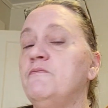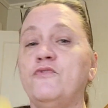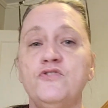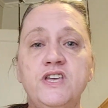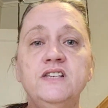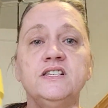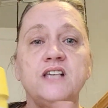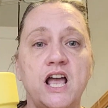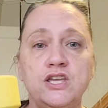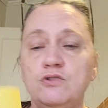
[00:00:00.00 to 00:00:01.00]
for this,
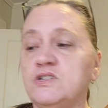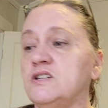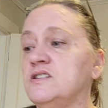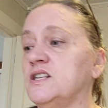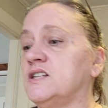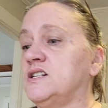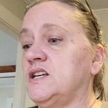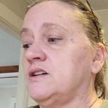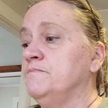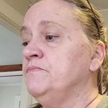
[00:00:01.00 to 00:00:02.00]
I used slick
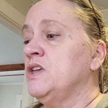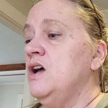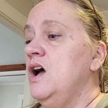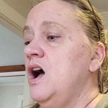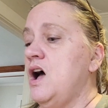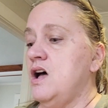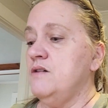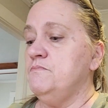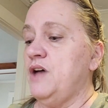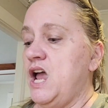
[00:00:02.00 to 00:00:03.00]
stick.
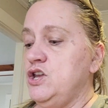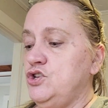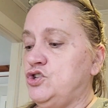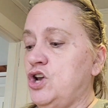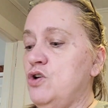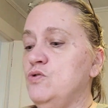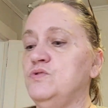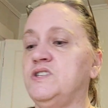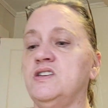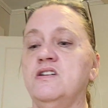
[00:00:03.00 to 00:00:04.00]
I
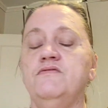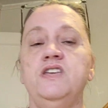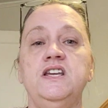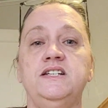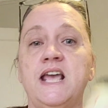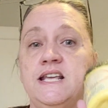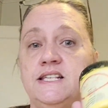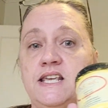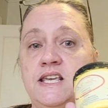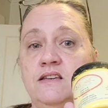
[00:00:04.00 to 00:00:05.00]
chose the
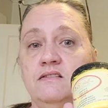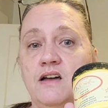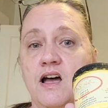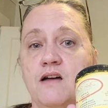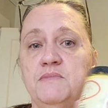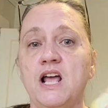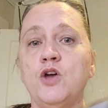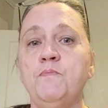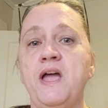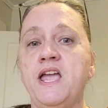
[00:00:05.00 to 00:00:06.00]
Daisy
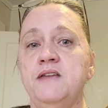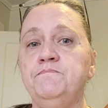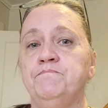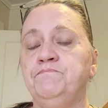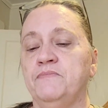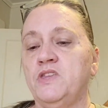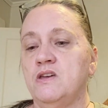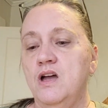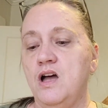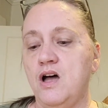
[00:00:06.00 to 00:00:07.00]
yellow paint
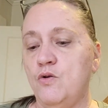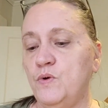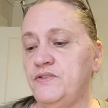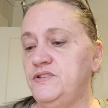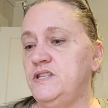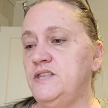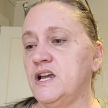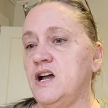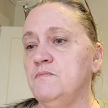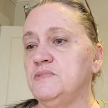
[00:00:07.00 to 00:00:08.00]
that
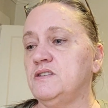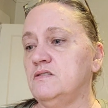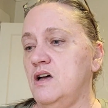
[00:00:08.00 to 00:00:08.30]
comes